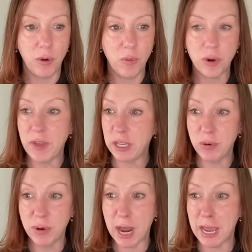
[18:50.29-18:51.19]
a word that
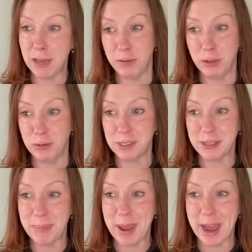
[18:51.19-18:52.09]
you and I have used
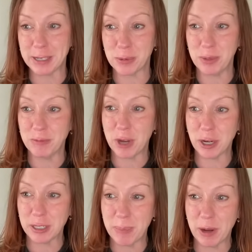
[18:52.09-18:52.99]
in the past when we've
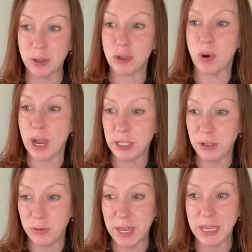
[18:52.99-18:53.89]
talked about trying
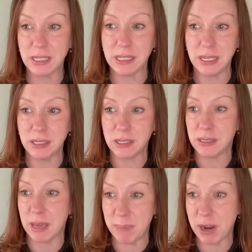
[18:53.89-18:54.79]
new things is
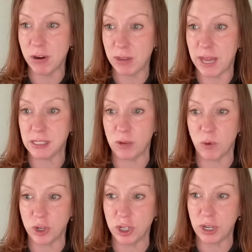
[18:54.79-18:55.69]
that
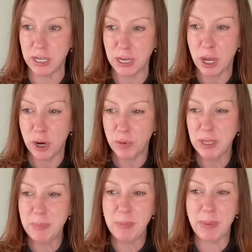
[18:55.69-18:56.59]
paralyzing word. You can
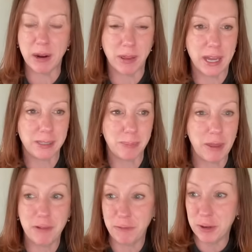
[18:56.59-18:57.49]
really be paralyzed
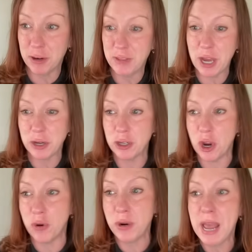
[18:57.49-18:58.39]
by the fear of the
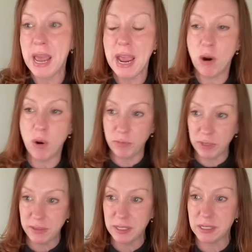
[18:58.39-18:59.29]
unknown. And
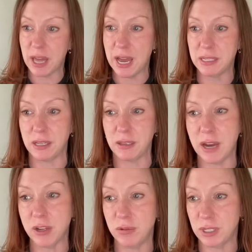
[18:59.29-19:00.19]
hopefully these slides
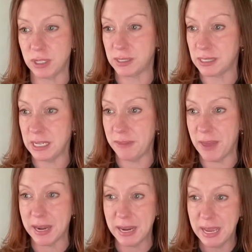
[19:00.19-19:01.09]
allow you to see
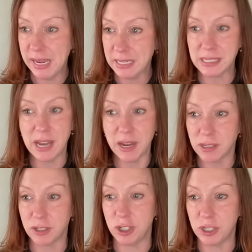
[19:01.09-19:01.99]
that it's
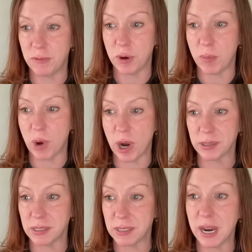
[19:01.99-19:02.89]
not such a difficult
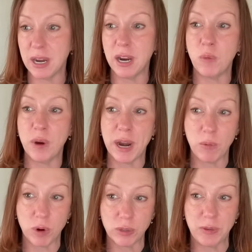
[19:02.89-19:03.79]
process. And when I
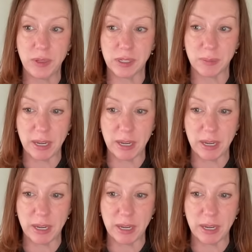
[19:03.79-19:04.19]
worked with this